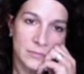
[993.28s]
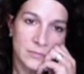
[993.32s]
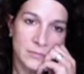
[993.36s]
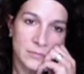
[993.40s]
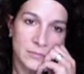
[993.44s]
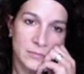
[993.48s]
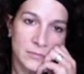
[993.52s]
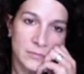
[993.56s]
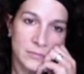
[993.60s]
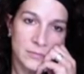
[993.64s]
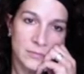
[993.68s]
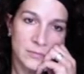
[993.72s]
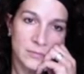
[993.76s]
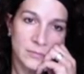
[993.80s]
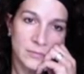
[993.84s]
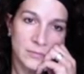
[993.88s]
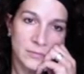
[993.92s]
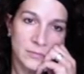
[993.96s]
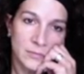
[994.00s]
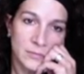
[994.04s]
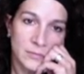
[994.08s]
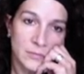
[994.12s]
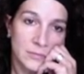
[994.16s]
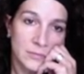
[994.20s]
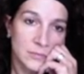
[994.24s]

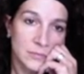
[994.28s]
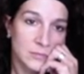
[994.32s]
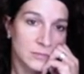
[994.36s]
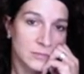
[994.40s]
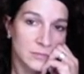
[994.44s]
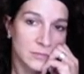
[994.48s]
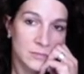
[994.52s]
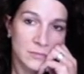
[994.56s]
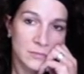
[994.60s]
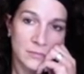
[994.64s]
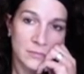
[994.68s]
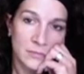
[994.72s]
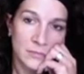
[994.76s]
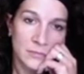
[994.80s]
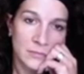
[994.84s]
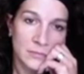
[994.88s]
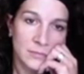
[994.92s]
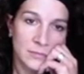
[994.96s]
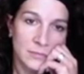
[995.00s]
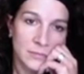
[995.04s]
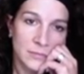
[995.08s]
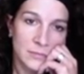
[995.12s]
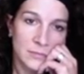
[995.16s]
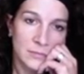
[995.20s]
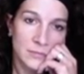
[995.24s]

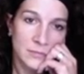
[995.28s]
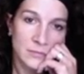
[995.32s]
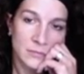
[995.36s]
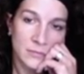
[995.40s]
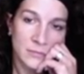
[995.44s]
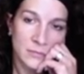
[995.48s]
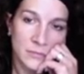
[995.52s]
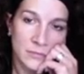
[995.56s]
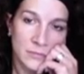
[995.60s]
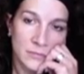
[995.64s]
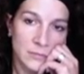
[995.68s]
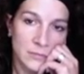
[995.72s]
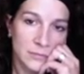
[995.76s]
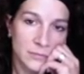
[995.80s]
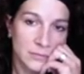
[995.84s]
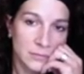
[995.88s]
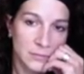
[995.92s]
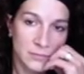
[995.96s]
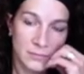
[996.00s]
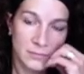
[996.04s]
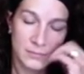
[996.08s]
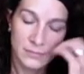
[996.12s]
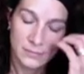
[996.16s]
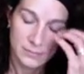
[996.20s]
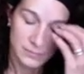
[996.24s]

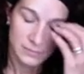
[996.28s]
No words are spoken by the person on screen.